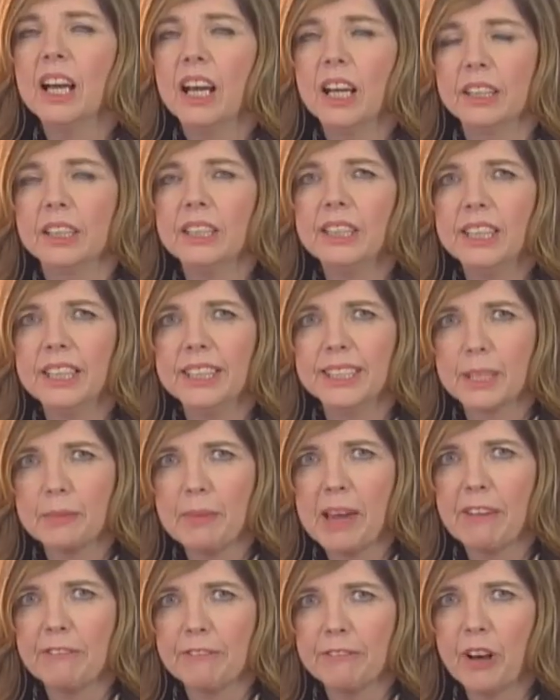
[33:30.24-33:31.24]
I think it's
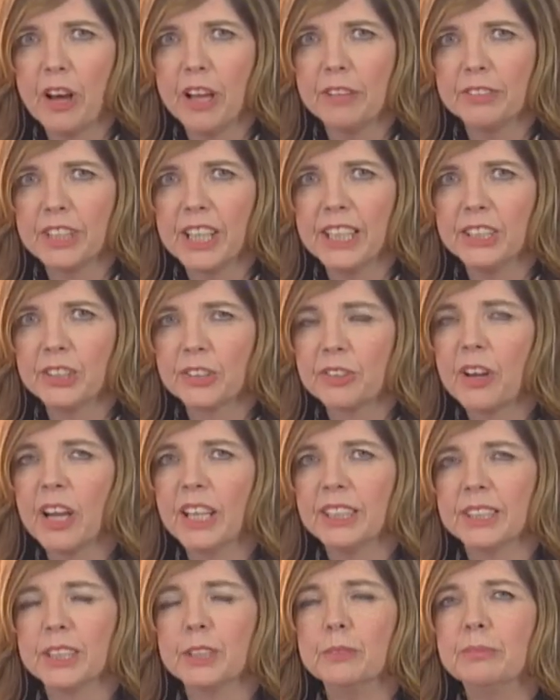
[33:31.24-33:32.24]
about 5 data
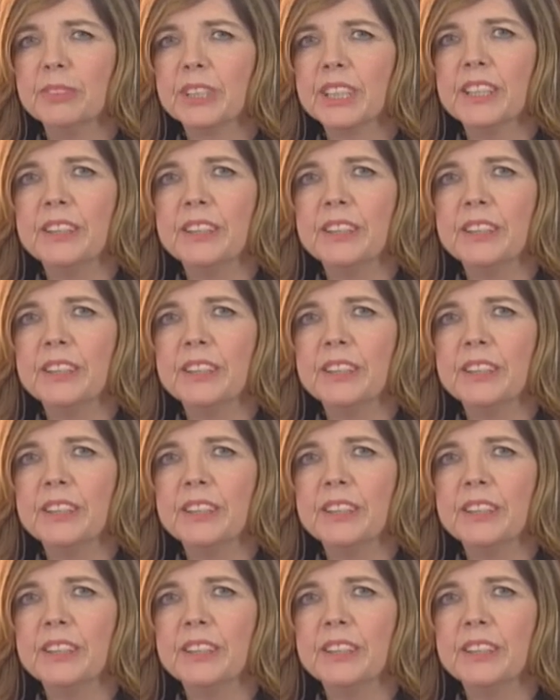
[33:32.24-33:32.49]
items,